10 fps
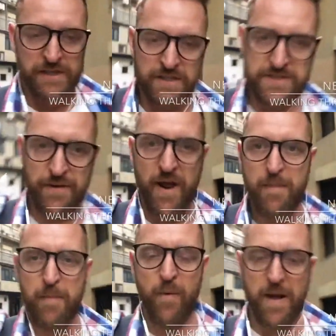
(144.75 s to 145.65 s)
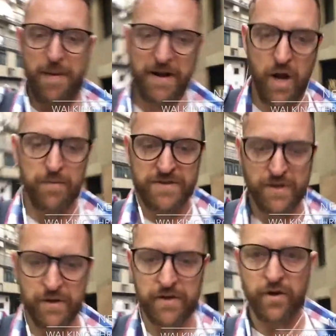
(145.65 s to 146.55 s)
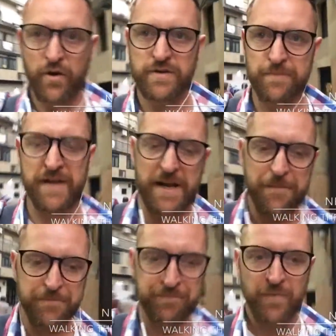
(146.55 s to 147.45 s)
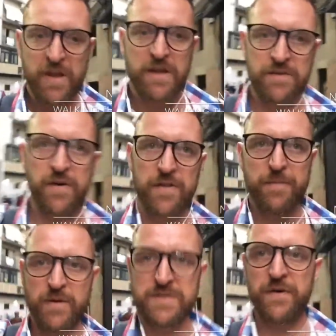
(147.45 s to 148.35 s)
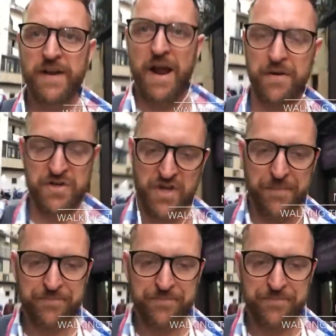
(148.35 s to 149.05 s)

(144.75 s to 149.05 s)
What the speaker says: So now I'm on my way back home to cook some dinner for the beautiful Karen and John.